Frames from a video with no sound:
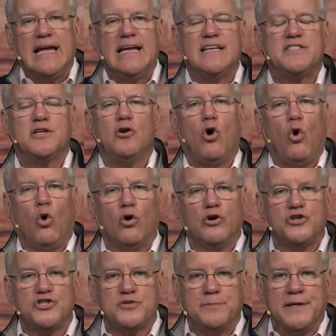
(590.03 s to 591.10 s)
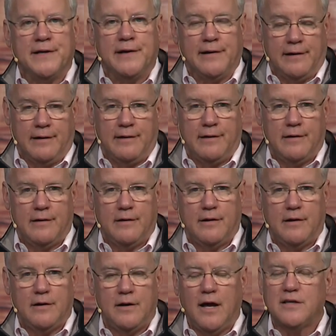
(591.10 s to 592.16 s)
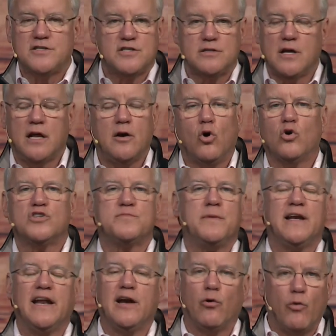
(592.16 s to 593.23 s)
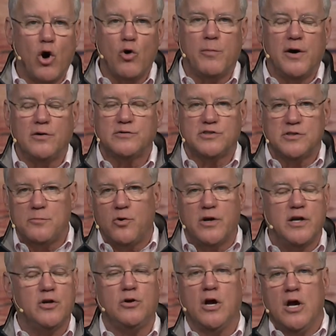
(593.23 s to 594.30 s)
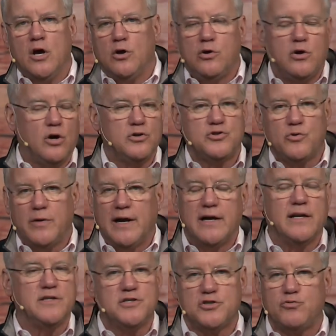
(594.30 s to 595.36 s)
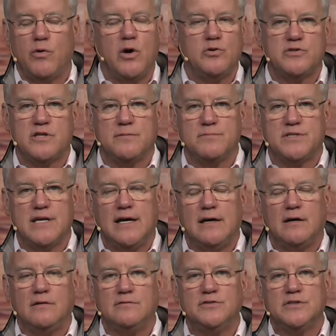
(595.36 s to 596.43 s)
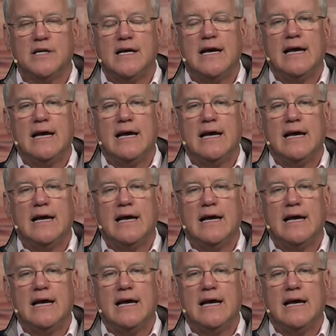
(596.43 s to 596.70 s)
It's an oarsman, not an oarsman in a rowboat, someone who, who goes around and just rows themselves.